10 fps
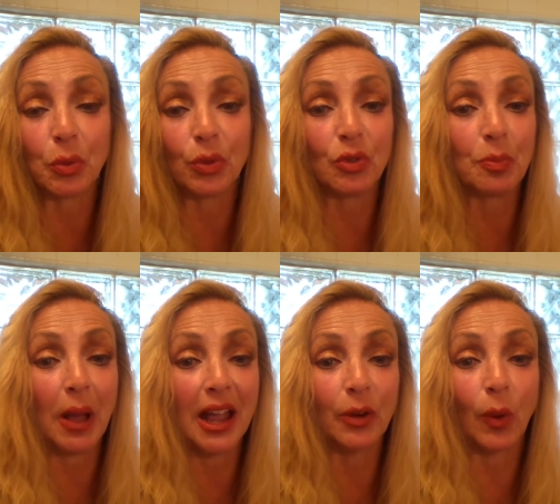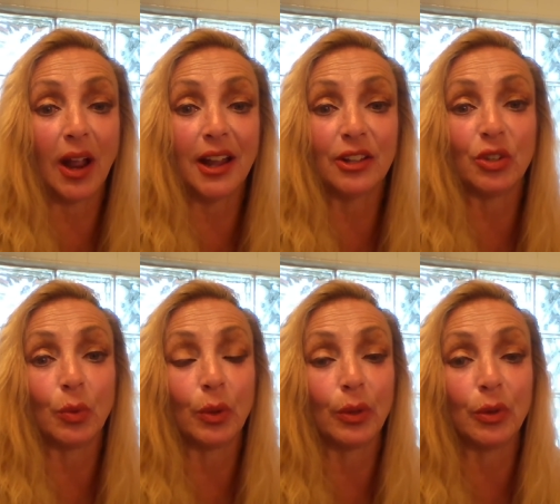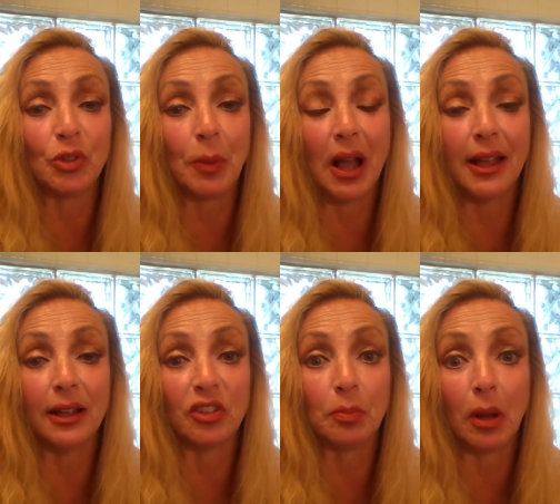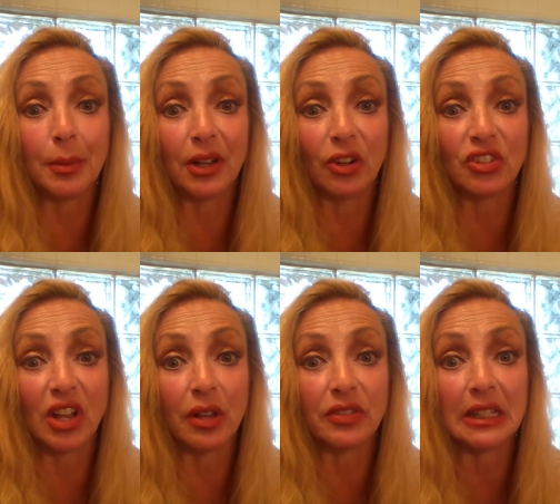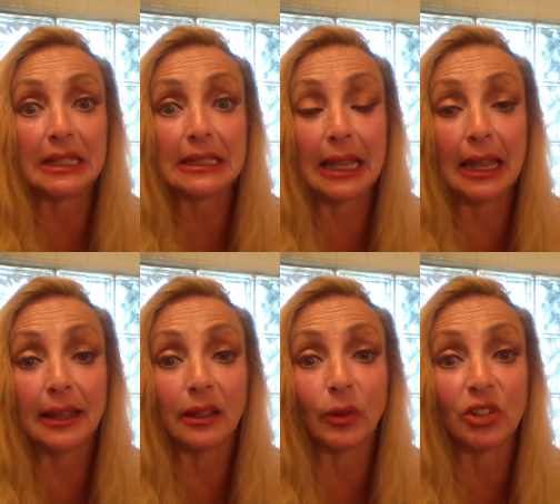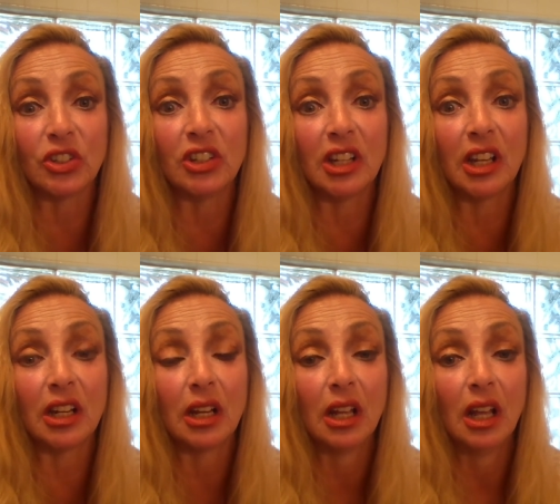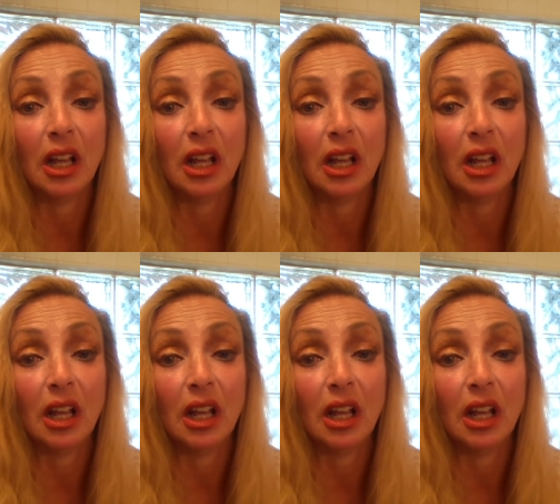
whether it's by riots or whether it's by us bombing ourselves and saying that Russia did it,